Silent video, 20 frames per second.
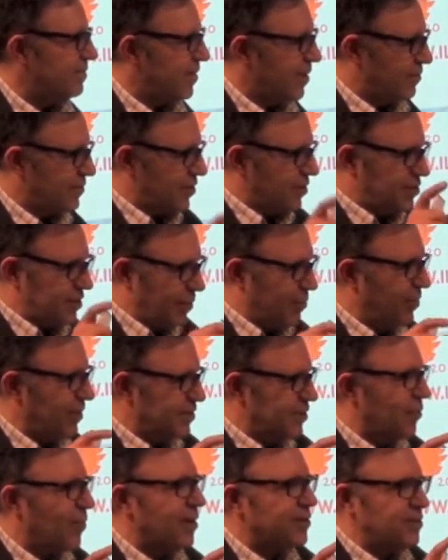That was as simple
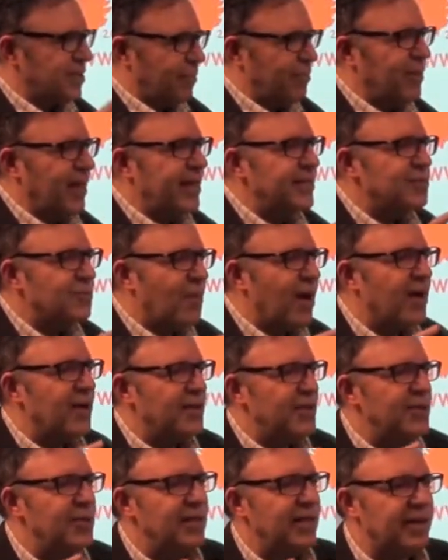as it was, the place where
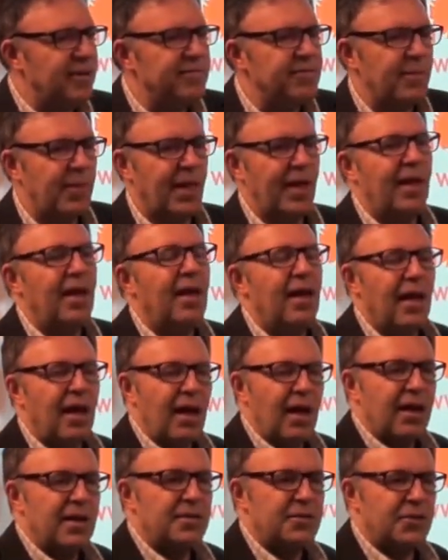you live,
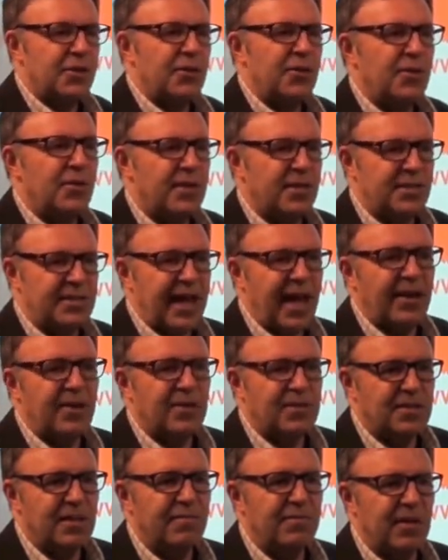to the
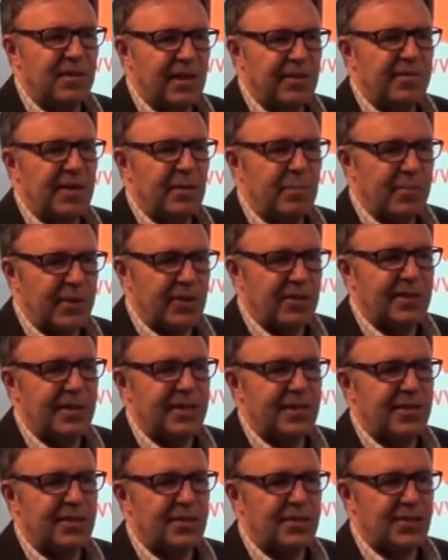standards of the Living
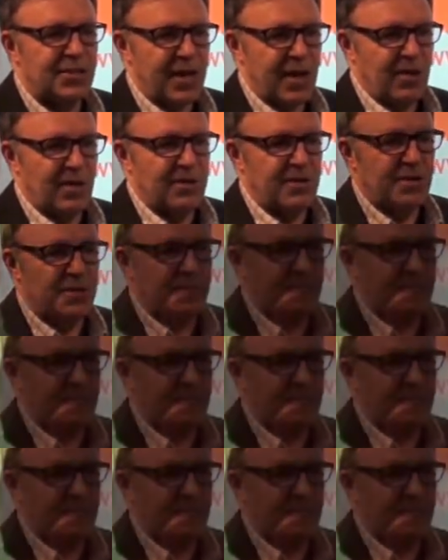Building Challenge.